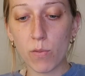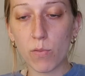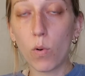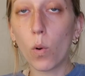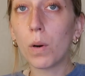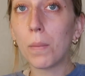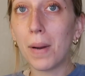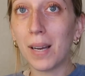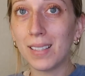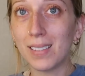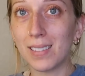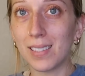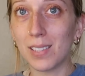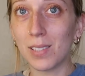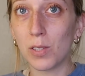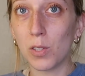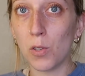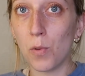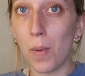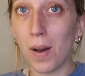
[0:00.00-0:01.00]
4 buttons
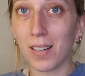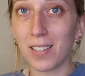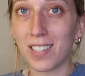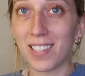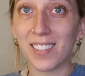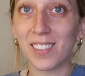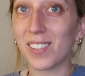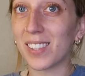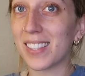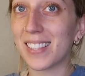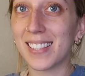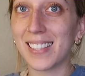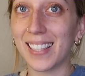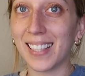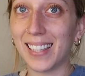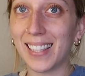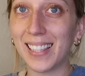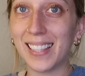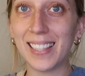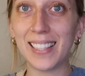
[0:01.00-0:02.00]
is too much. It looks
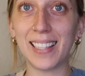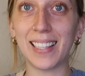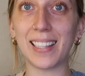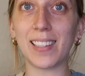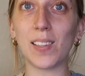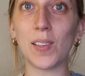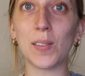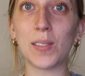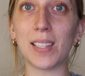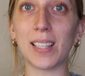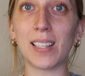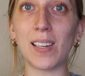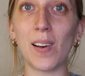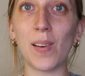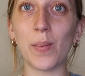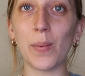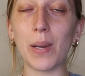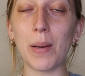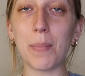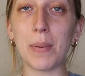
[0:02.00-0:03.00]
silly. It goes like
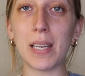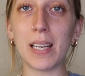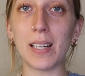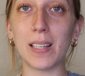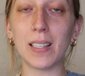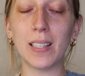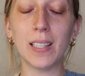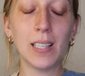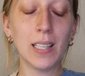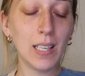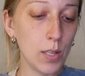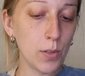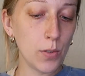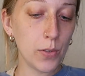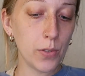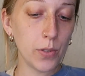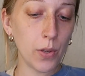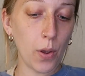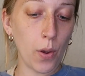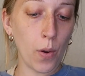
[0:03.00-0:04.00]
all the way up here.
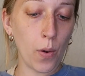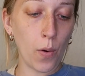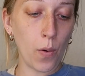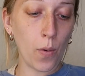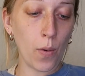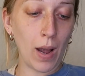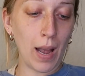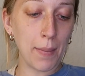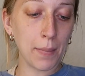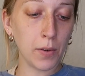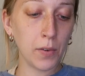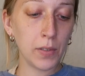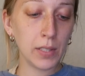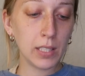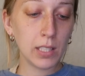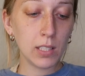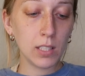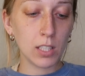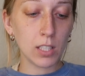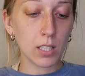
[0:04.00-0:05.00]
So I'm going
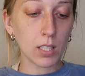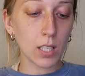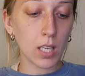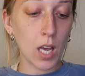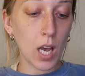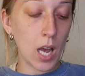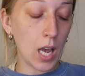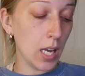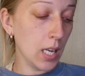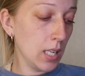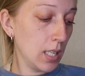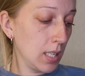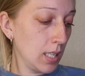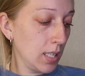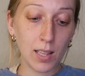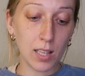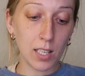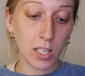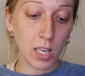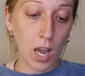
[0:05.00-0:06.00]
to just cut
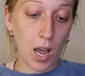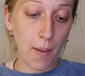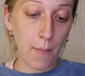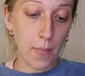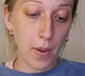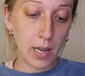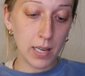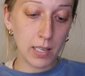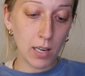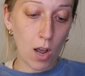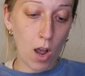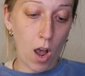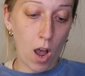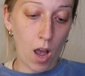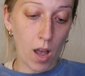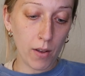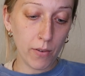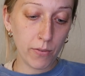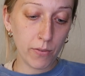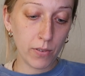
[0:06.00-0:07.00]
the top button
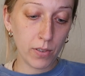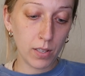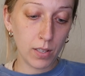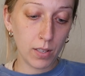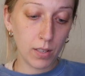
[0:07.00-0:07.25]
off.